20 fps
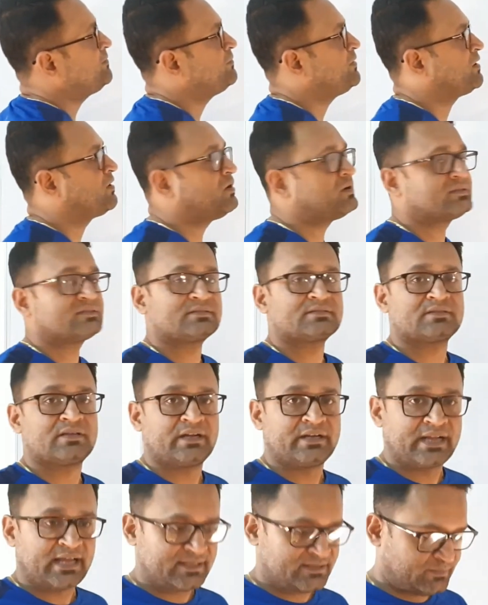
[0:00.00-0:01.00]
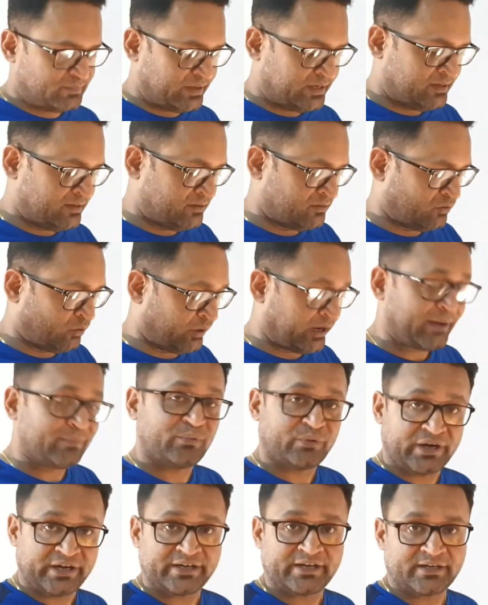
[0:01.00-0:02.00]
Because it has been
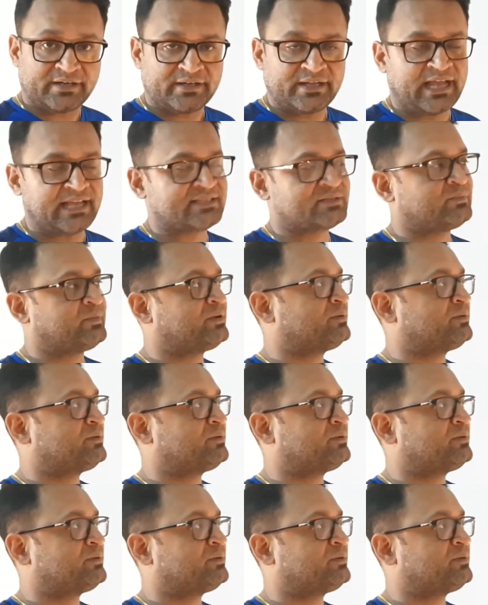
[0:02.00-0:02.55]
corroborated as per